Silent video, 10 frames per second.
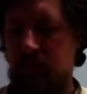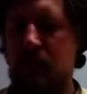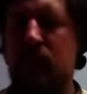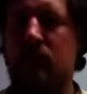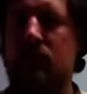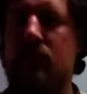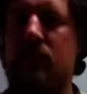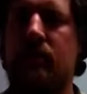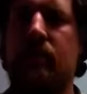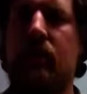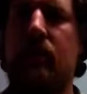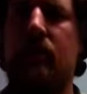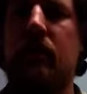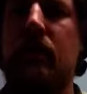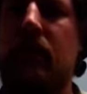it doesn't stress me out.
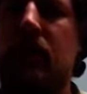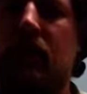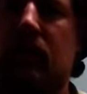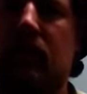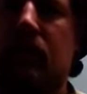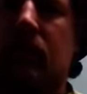I don't let it get to